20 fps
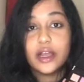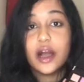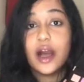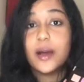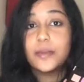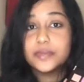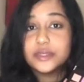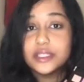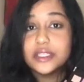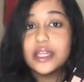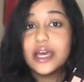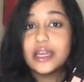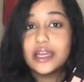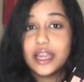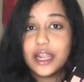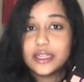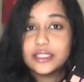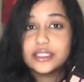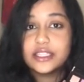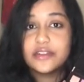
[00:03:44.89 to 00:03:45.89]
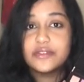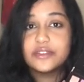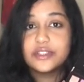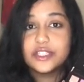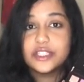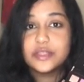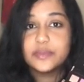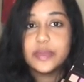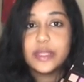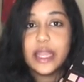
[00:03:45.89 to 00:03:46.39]
up to that next level and
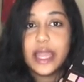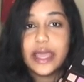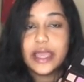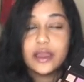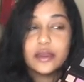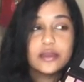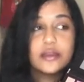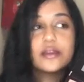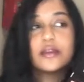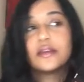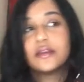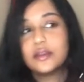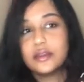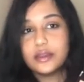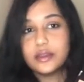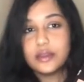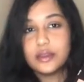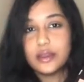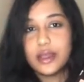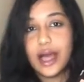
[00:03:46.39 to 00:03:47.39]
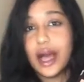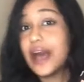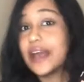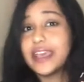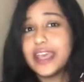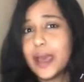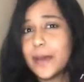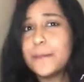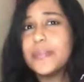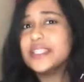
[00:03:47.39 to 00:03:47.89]
just be I
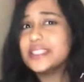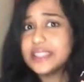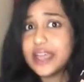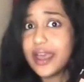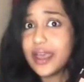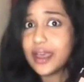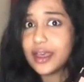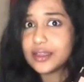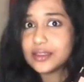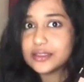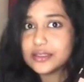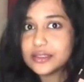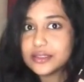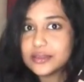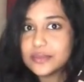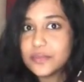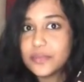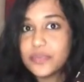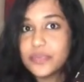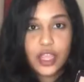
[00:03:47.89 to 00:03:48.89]
am pizzazz.